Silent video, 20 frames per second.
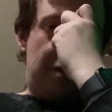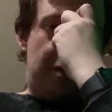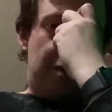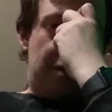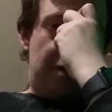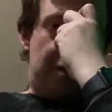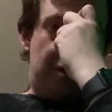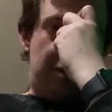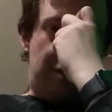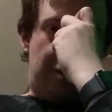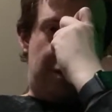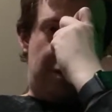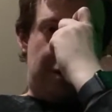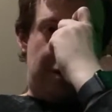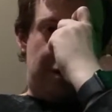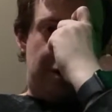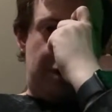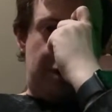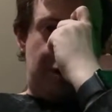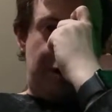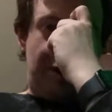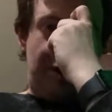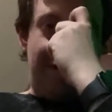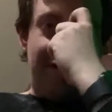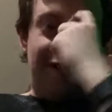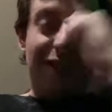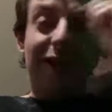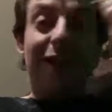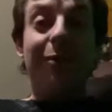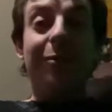Oh, and
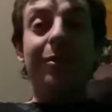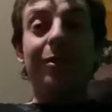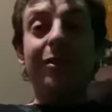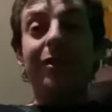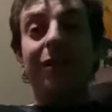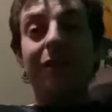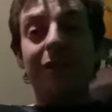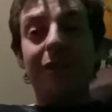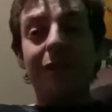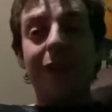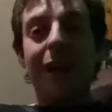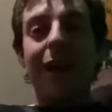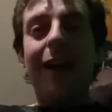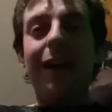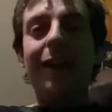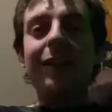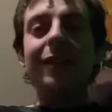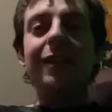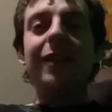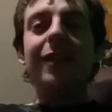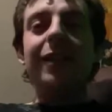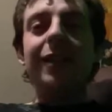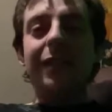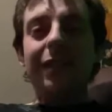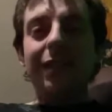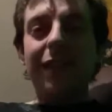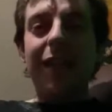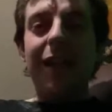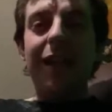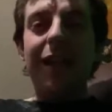today was the last
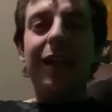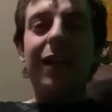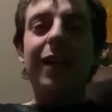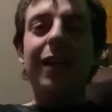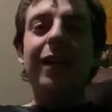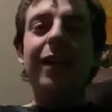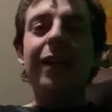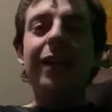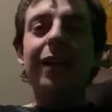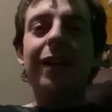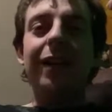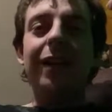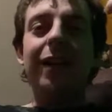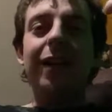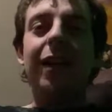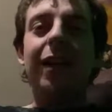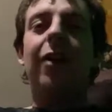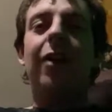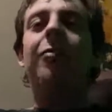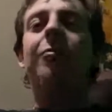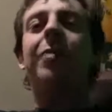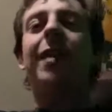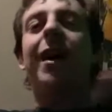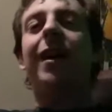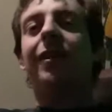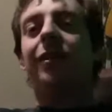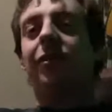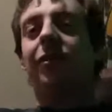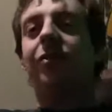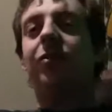day of
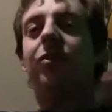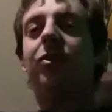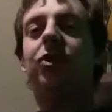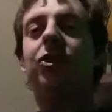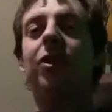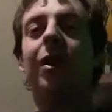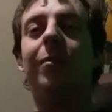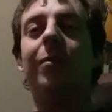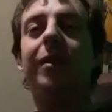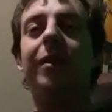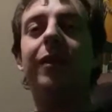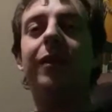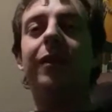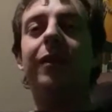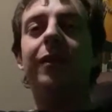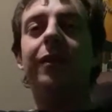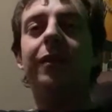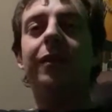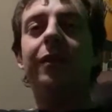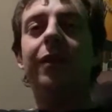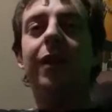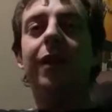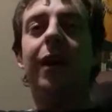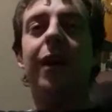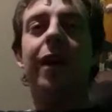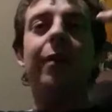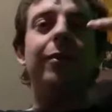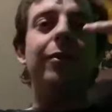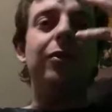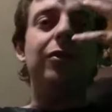back to school shopping.
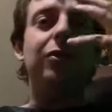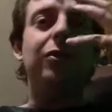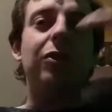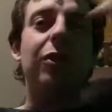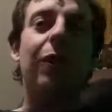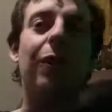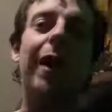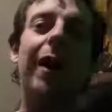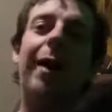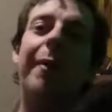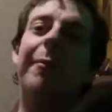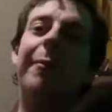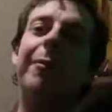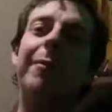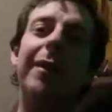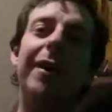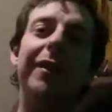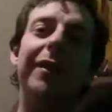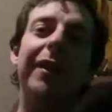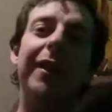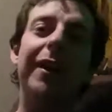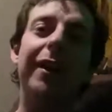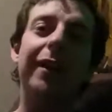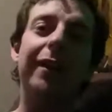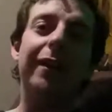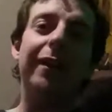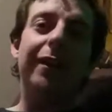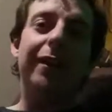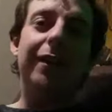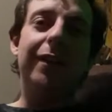I was so happy about
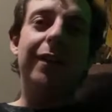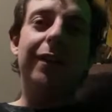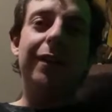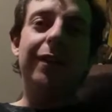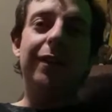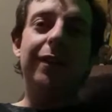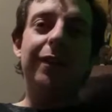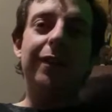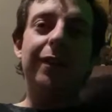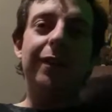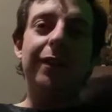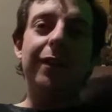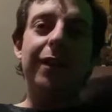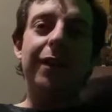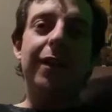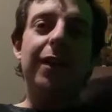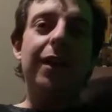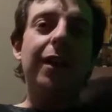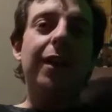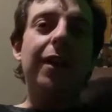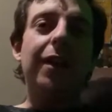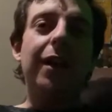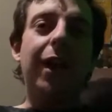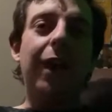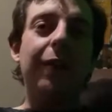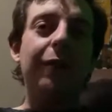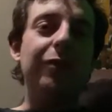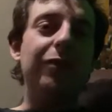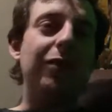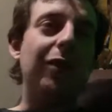that.
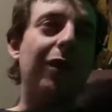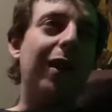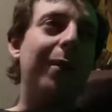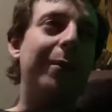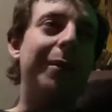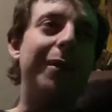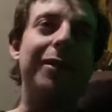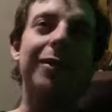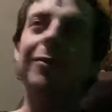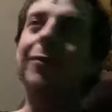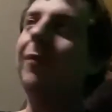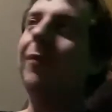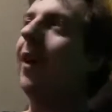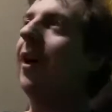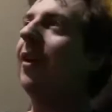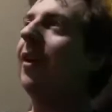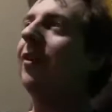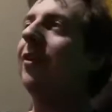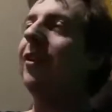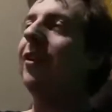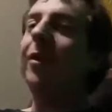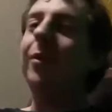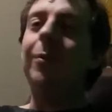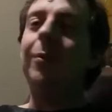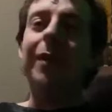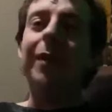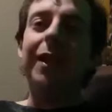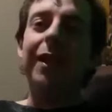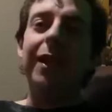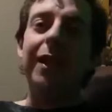I was so happy because finally
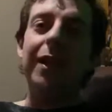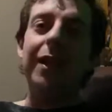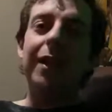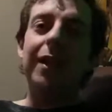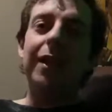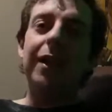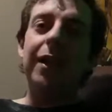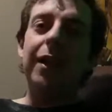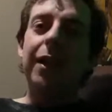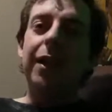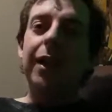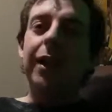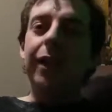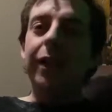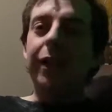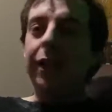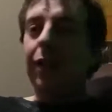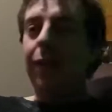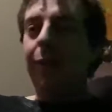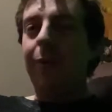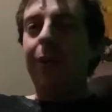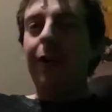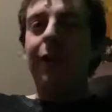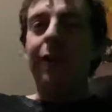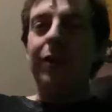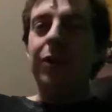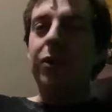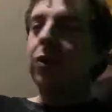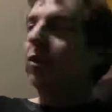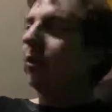we can get rid
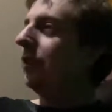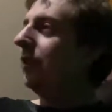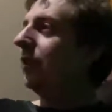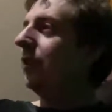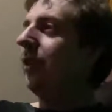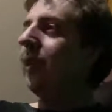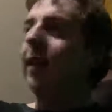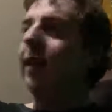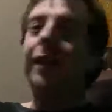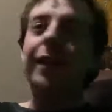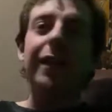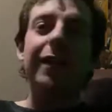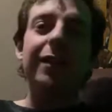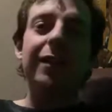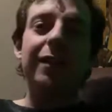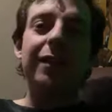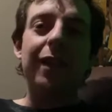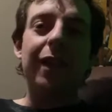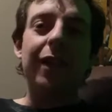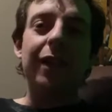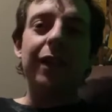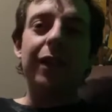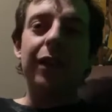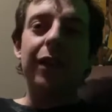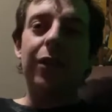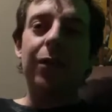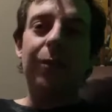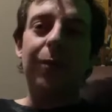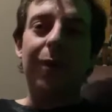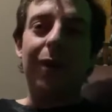of a certain thing that's
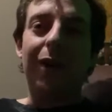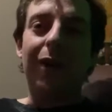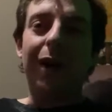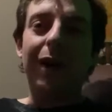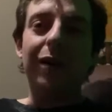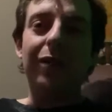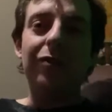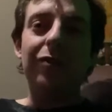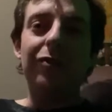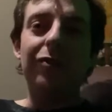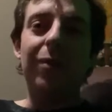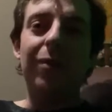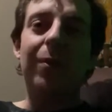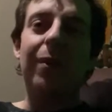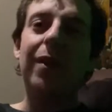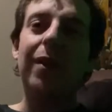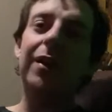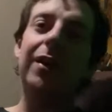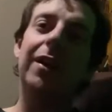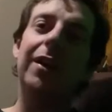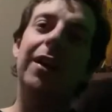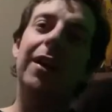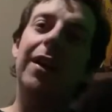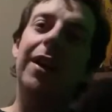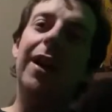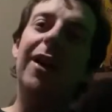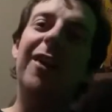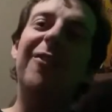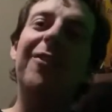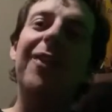near where I usually work
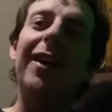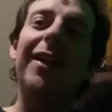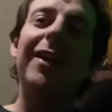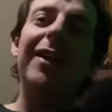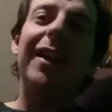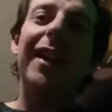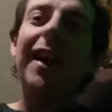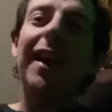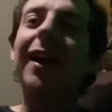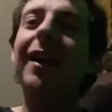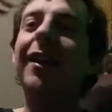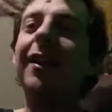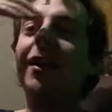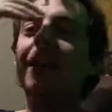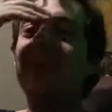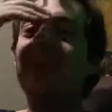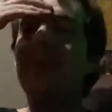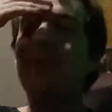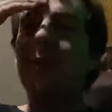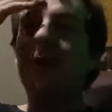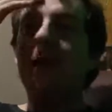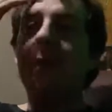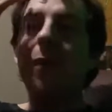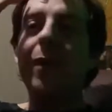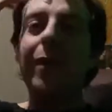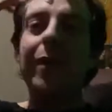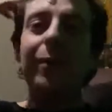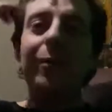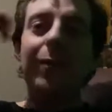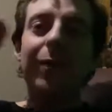and finally add in what
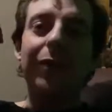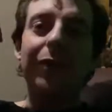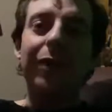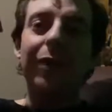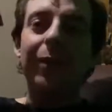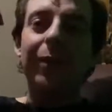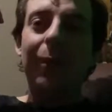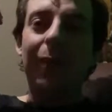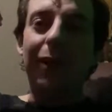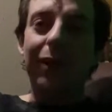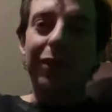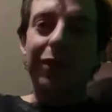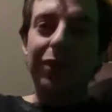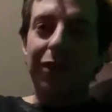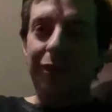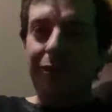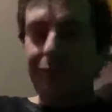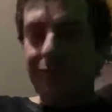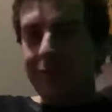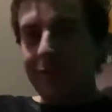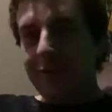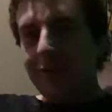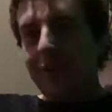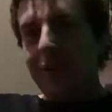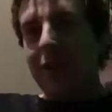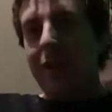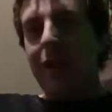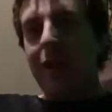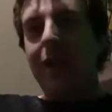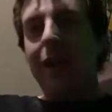we really want to.
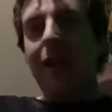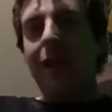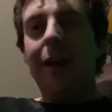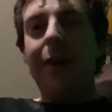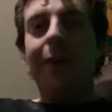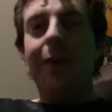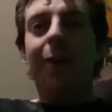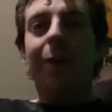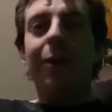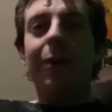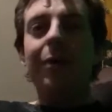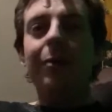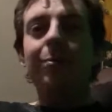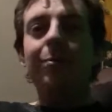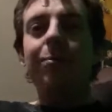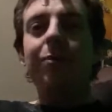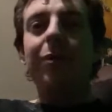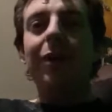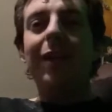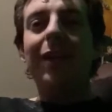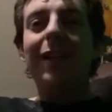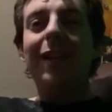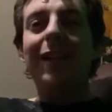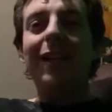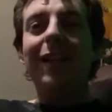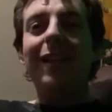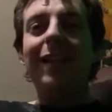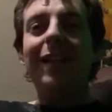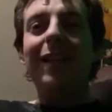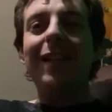And what we're putting
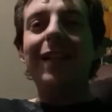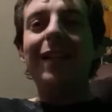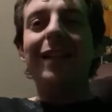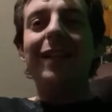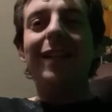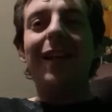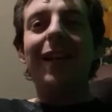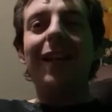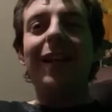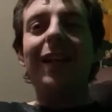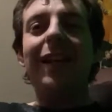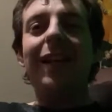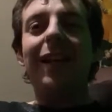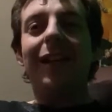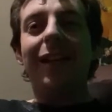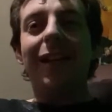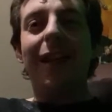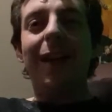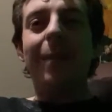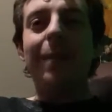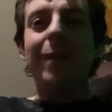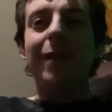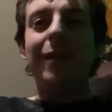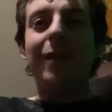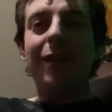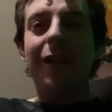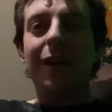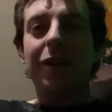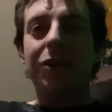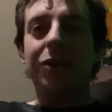in is a gaming
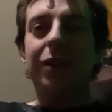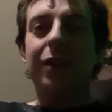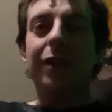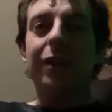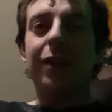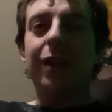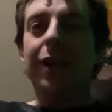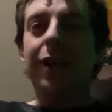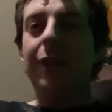section.